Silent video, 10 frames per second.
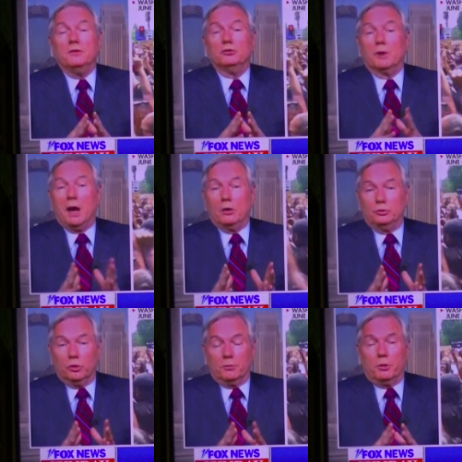These were
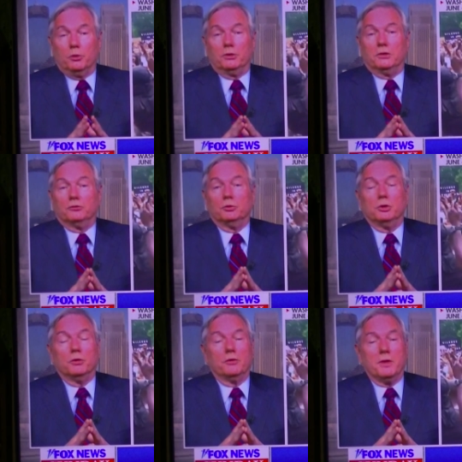outdoor protests. We
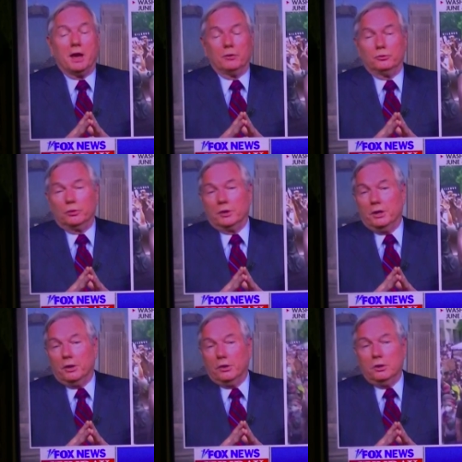know that the outdoor
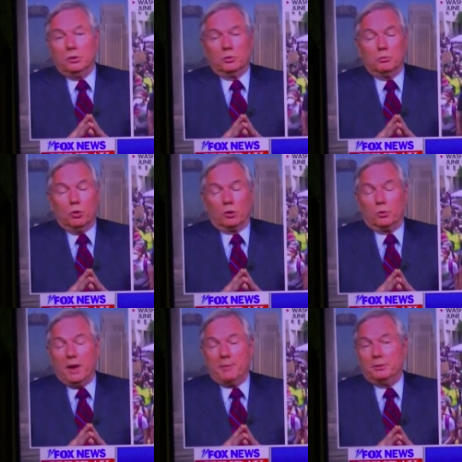air more
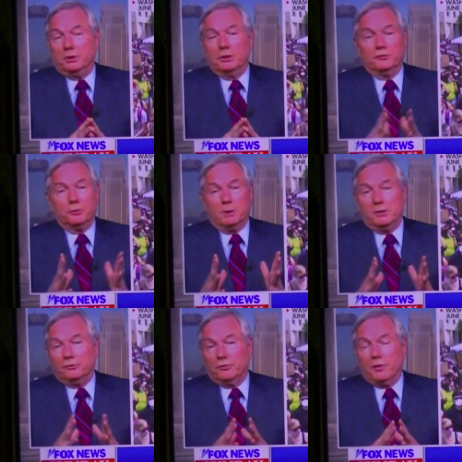rapidly
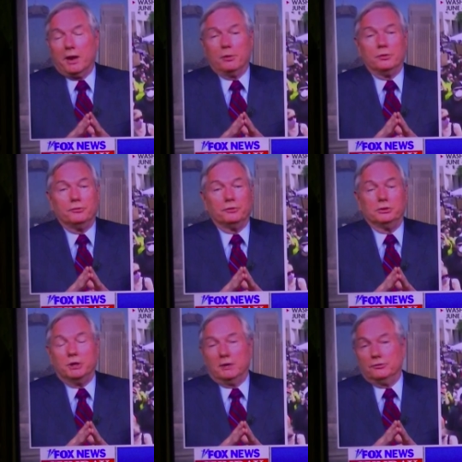dissipates the virus. The
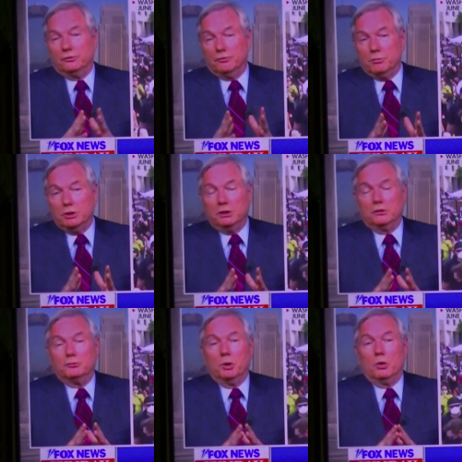chances of being
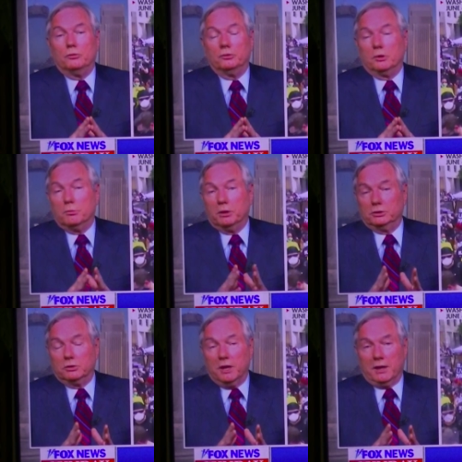exposed are
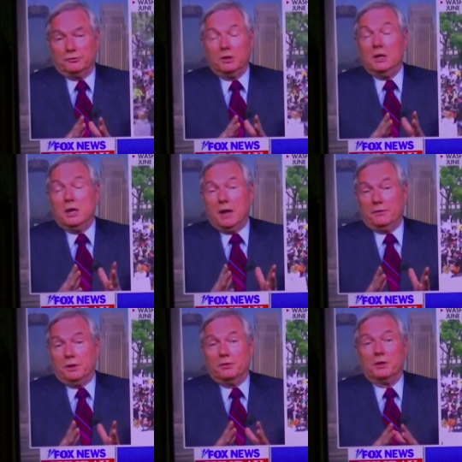much less. On
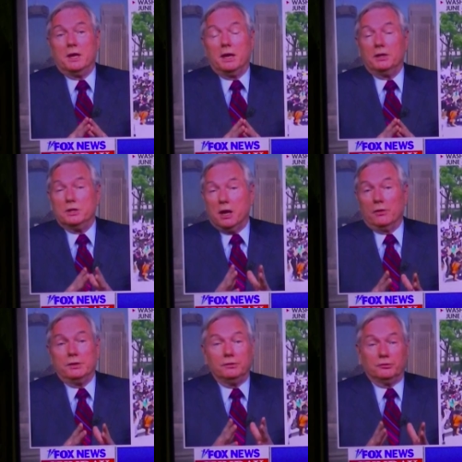the other hand,
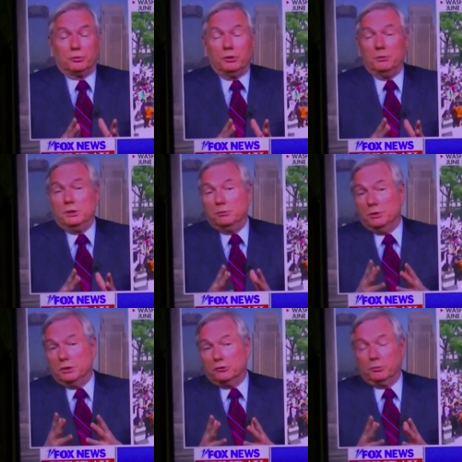yelling, screaming,
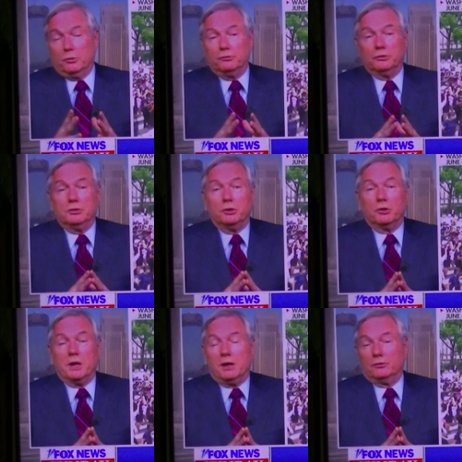being exposed to tear
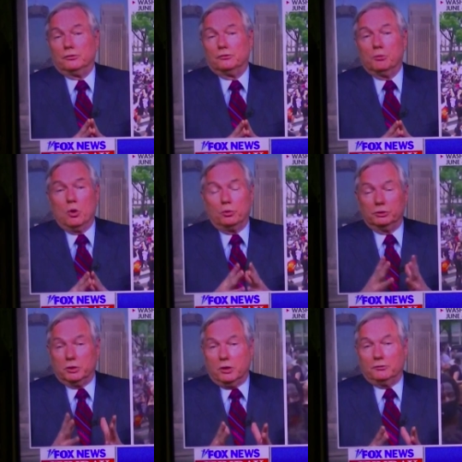gas or smoke,
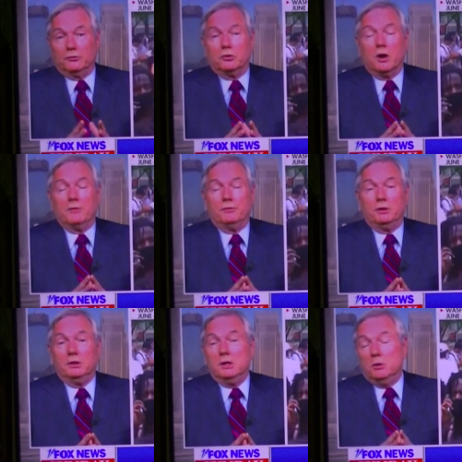which causes
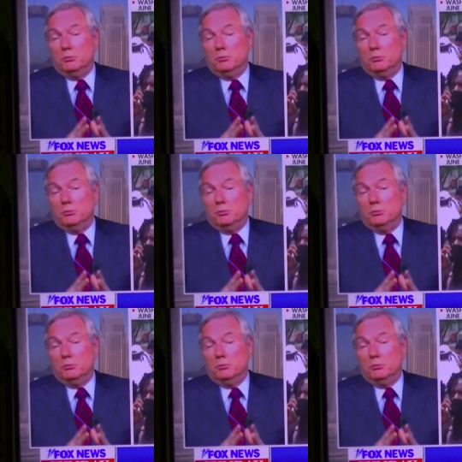coughing,